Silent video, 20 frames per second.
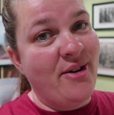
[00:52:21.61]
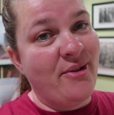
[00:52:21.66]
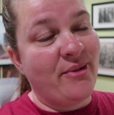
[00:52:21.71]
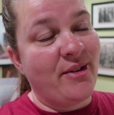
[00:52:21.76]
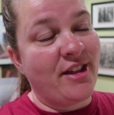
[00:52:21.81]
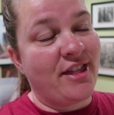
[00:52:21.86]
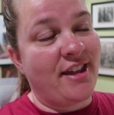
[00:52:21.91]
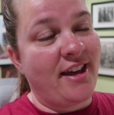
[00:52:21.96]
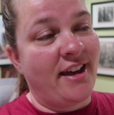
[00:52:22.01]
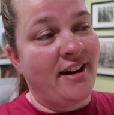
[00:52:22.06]

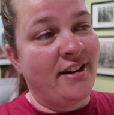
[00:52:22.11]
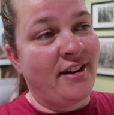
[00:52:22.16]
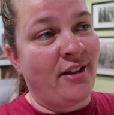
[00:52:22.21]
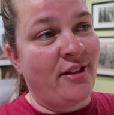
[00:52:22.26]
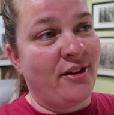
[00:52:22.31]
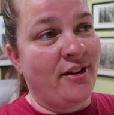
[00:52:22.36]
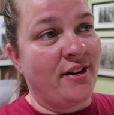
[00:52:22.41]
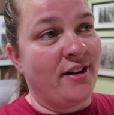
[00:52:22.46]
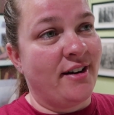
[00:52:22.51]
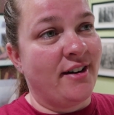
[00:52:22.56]
with yet
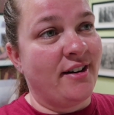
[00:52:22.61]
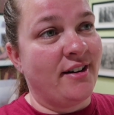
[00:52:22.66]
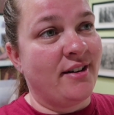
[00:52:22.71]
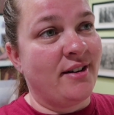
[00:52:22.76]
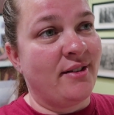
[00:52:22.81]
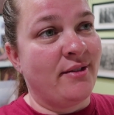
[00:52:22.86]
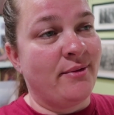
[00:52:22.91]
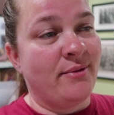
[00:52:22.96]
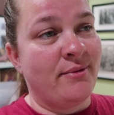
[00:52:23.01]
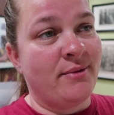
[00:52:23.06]
another
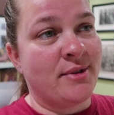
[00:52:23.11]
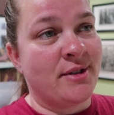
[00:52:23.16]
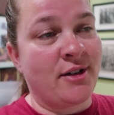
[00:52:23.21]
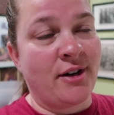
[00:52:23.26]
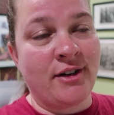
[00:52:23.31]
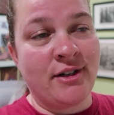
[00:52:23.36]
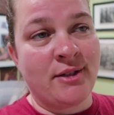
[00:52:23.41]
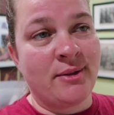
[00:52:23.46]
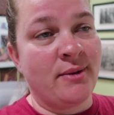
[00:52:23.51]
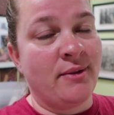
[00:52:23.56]

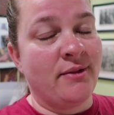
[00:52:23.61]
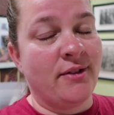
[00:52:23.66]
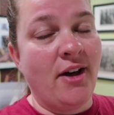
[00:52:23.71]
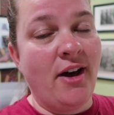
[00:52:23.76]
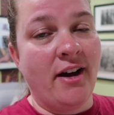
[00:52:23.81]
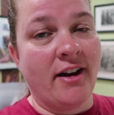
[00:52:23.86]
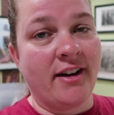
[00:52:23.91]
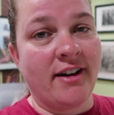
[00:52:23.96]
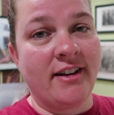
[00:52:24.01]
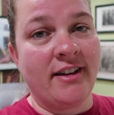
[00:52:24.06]
start to a
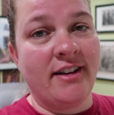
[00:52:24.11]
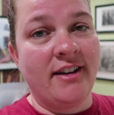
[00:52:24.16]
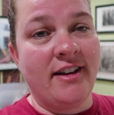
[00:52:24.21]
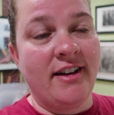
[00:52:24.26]
vlog,